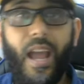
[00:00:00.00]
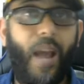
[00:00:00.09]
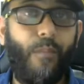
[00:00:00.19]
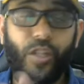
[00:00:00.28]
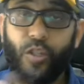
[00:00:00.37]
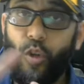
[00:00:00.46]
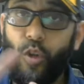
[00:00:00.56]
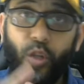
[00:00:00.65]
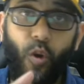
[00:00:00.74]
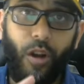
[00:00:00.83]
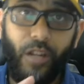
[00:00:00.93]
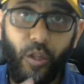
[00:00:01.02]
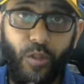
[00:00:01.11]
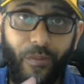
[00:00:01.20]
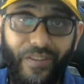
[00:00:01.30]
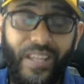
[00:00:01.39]
I'm just showing you on
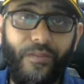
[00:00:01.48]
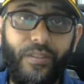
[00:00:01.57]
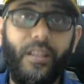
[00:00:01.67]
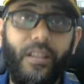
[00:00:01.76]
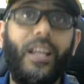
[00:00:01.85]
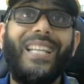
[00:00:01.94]
YouTube views.